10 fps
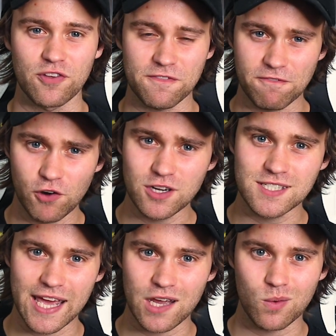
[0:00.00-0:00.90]
the
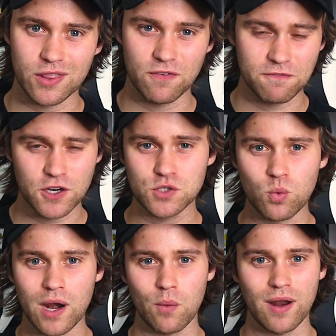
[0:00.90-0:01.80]
first takeaway, the first
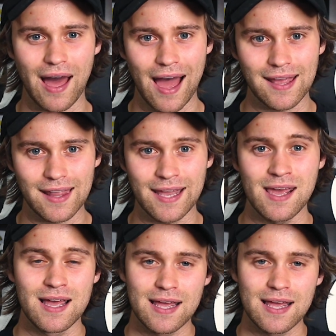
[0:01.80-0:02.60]
one I want to highlight